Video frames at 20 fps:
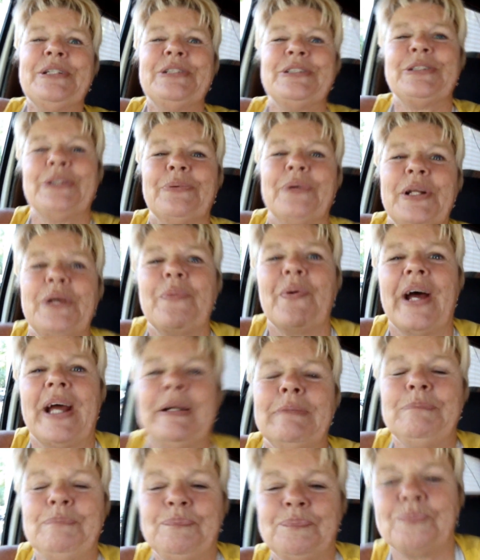So
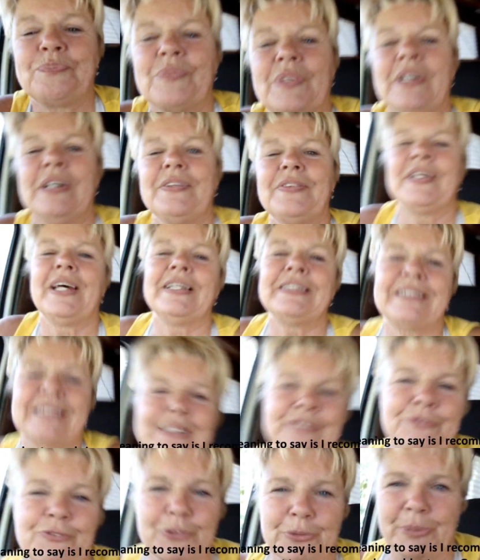anyway, that's
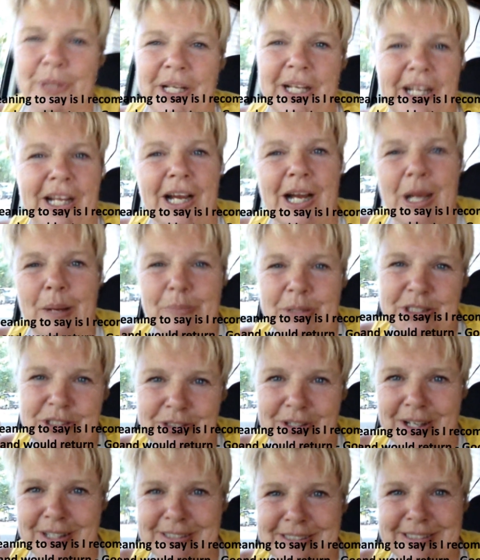it for me. I'm
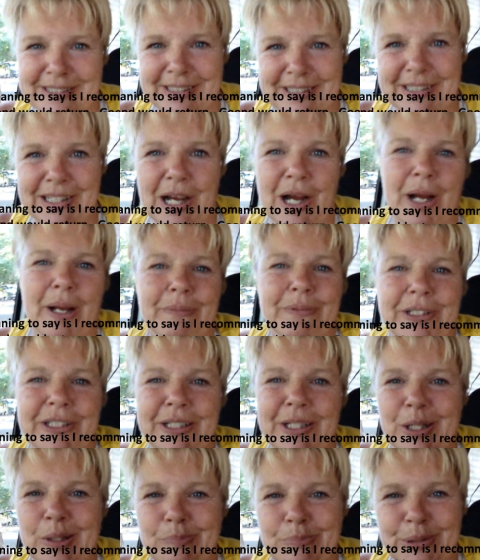exhausted. I'm going
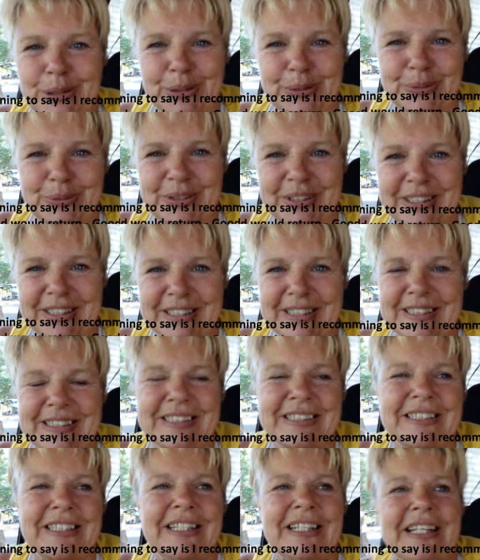to upload
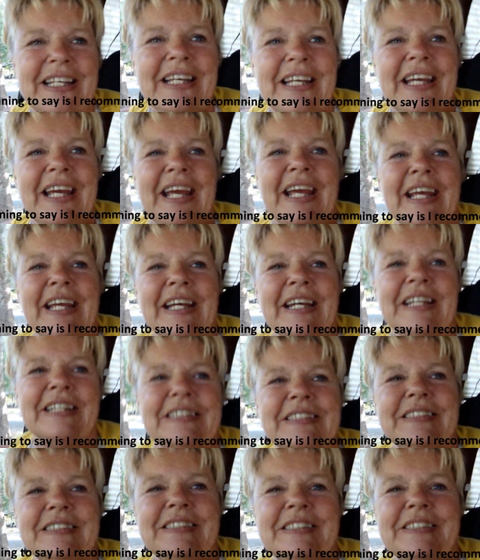this,
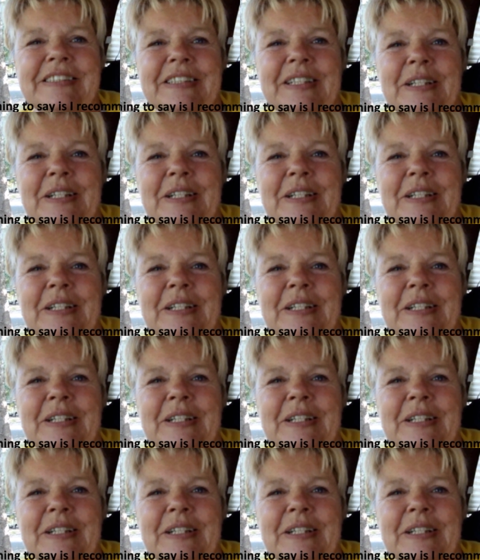and